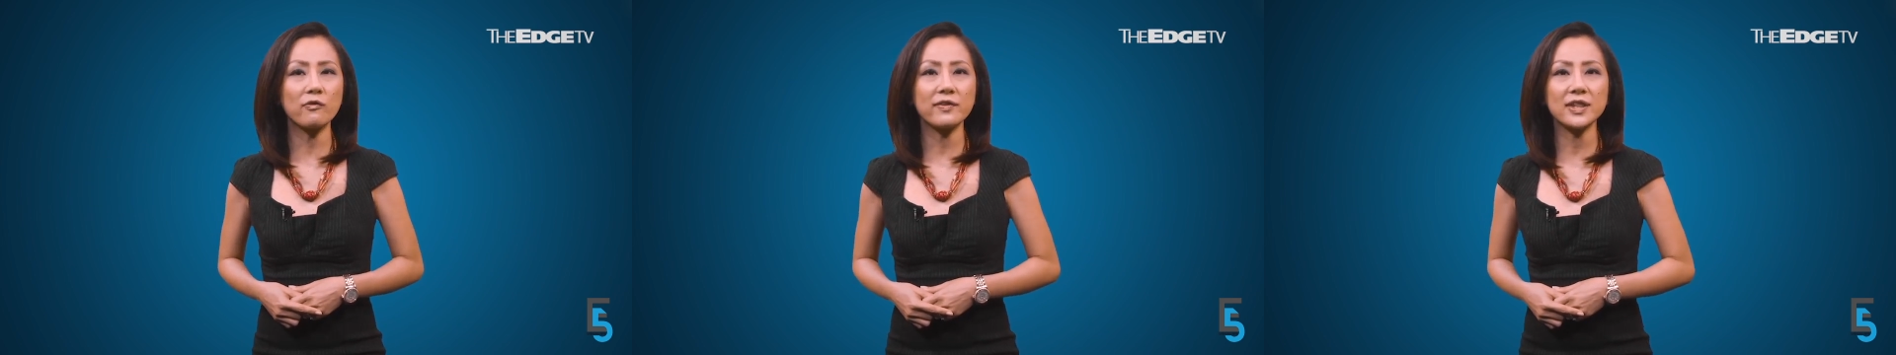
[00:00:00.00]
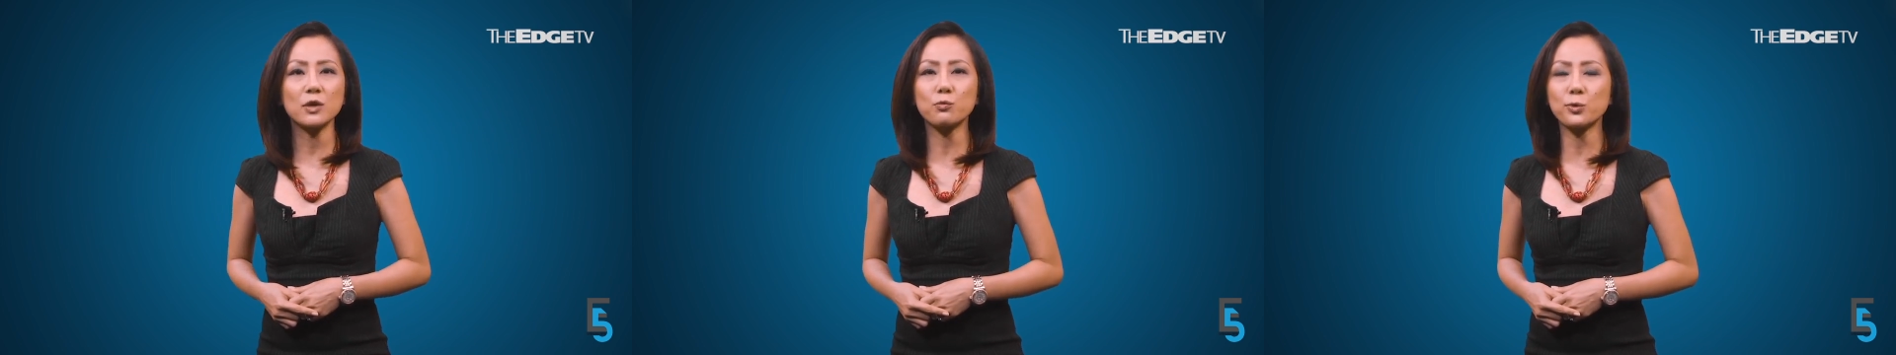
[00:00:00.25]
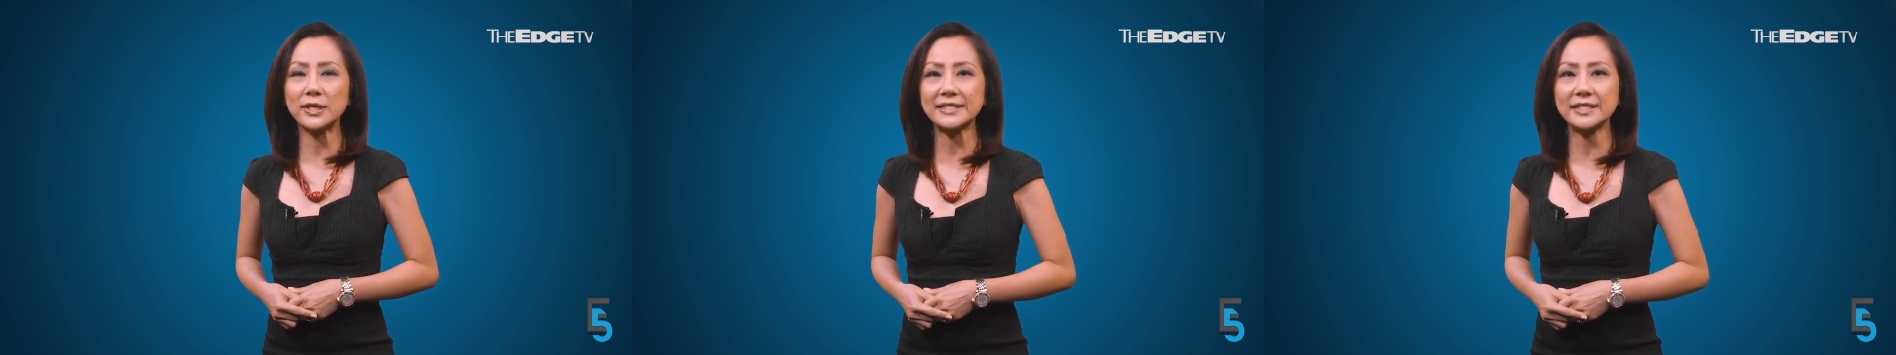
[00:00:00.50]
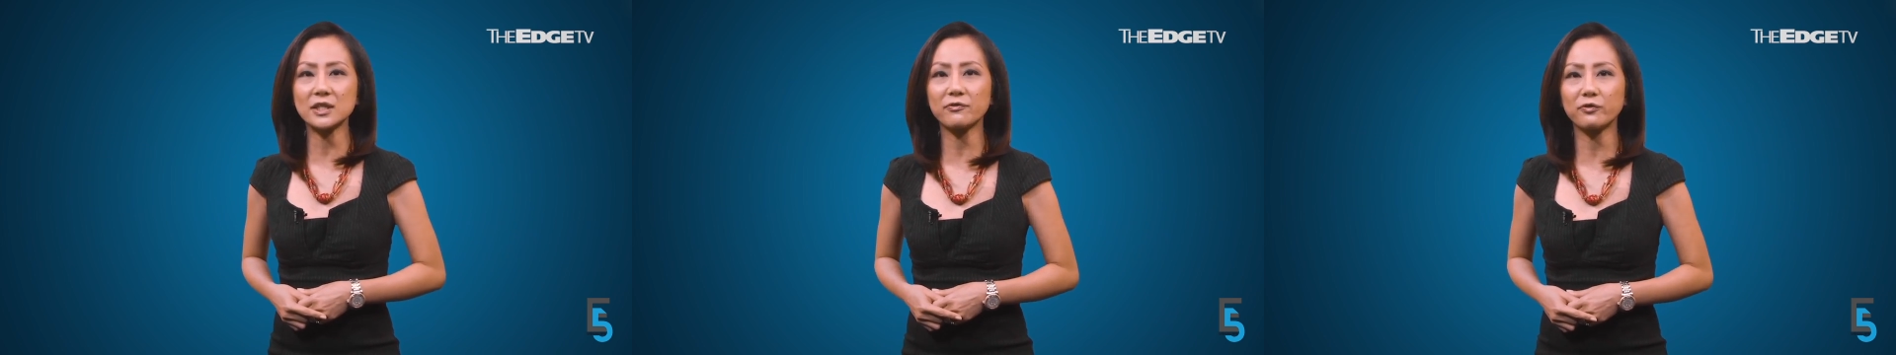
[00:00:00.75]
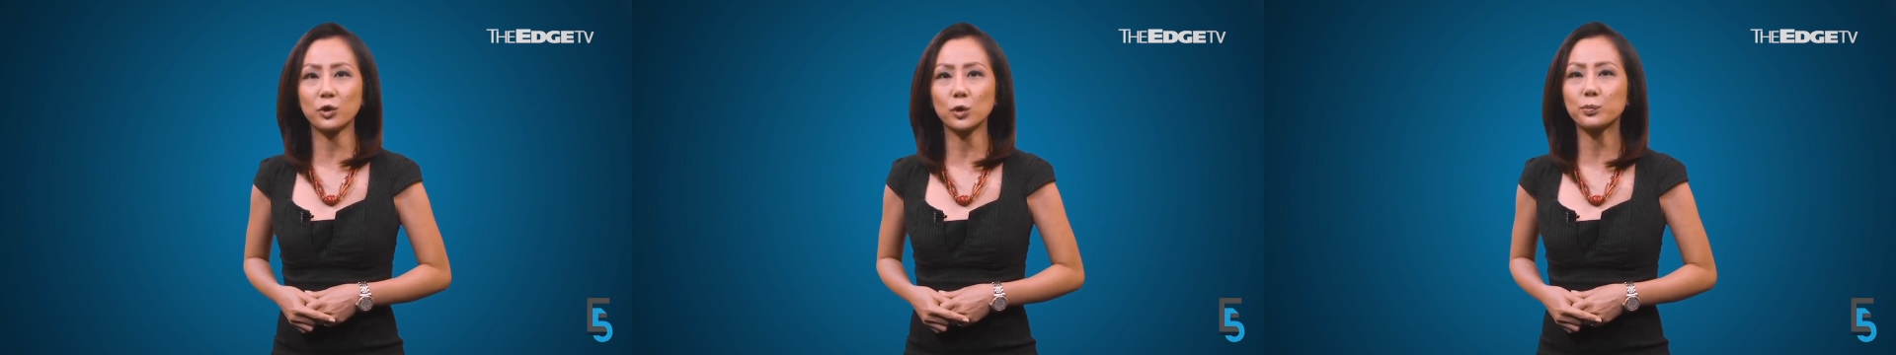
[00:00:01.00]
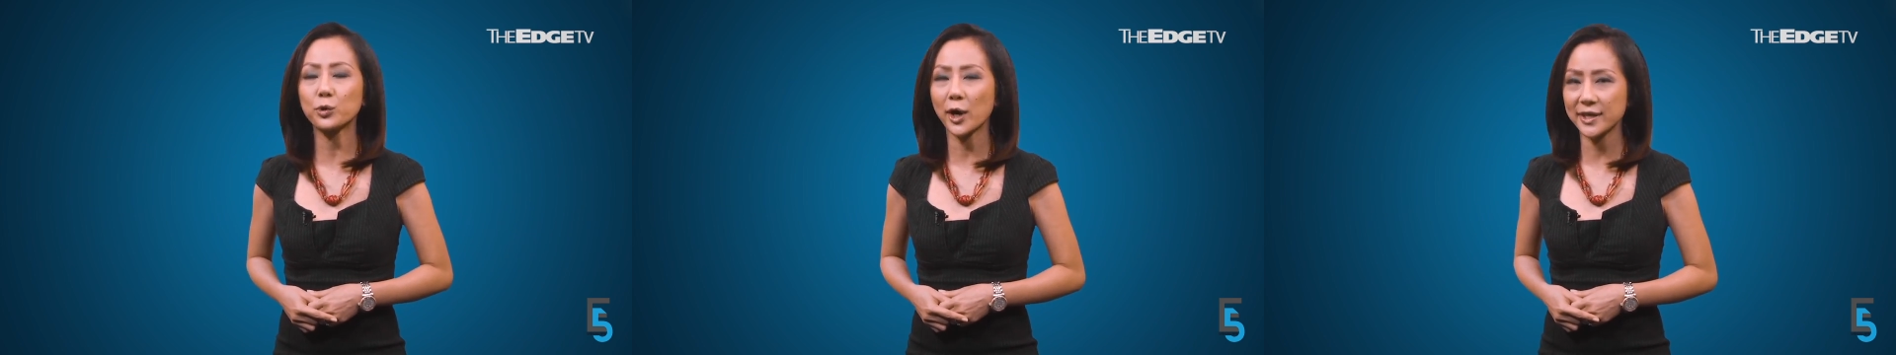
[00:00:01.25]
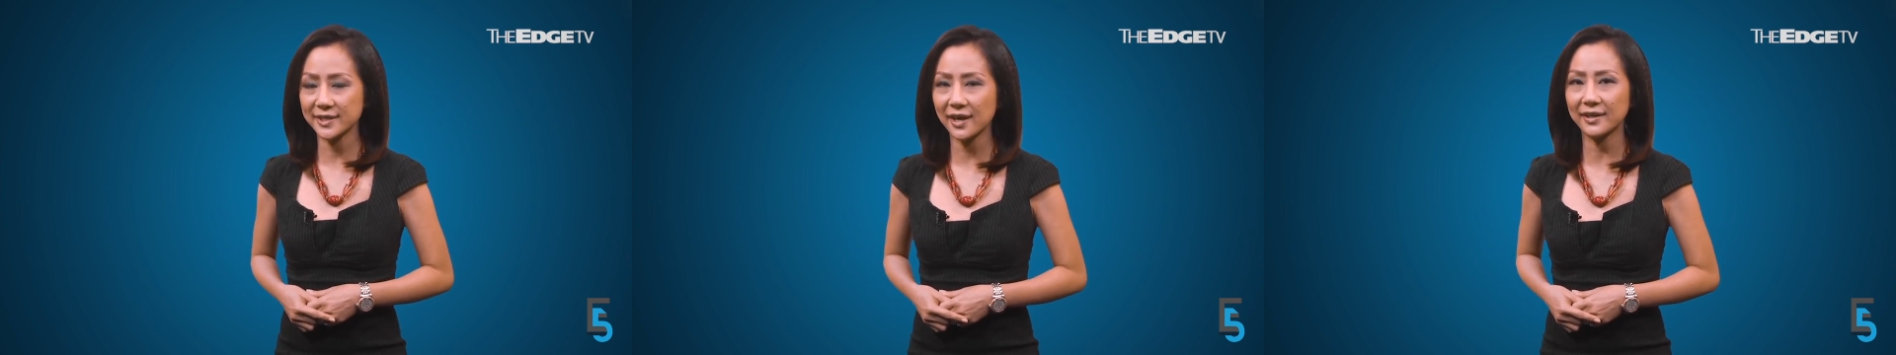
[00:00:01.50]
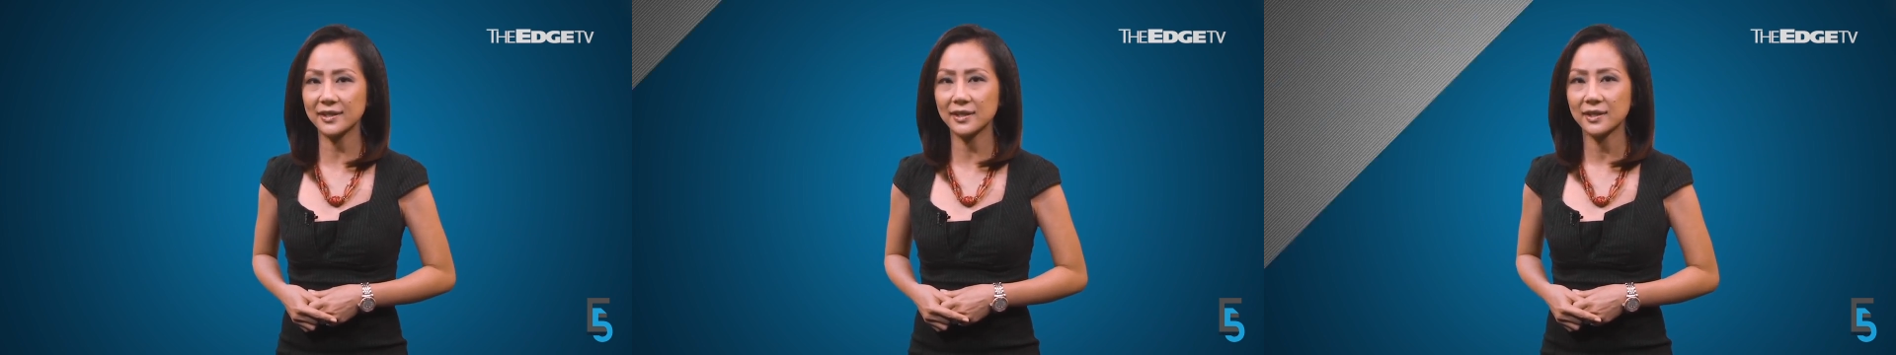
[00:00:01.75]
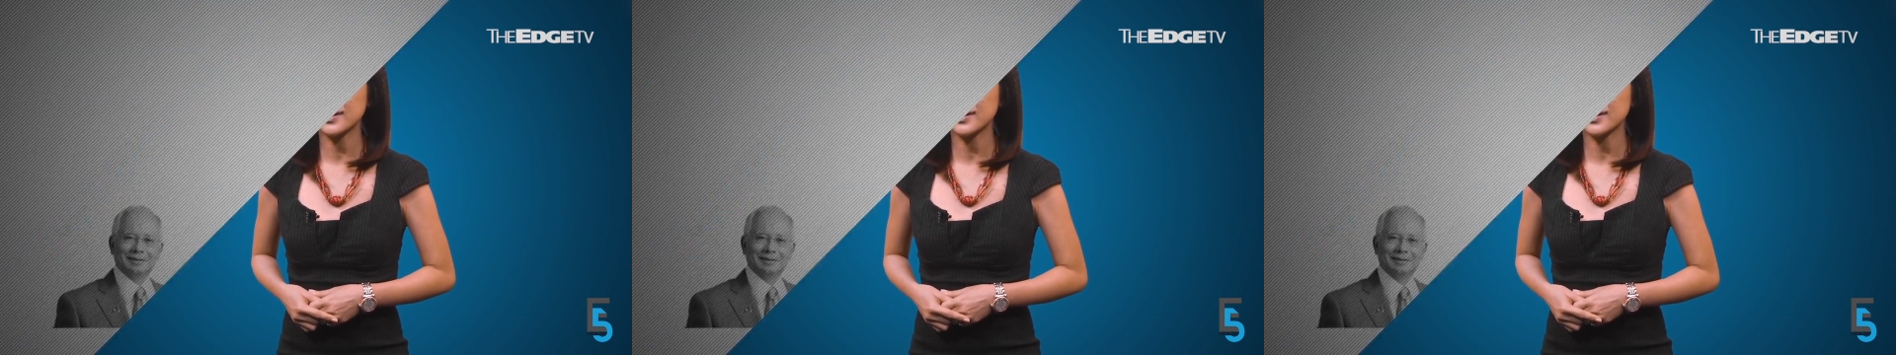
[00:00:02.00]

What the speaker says: over the recent fuel price hike.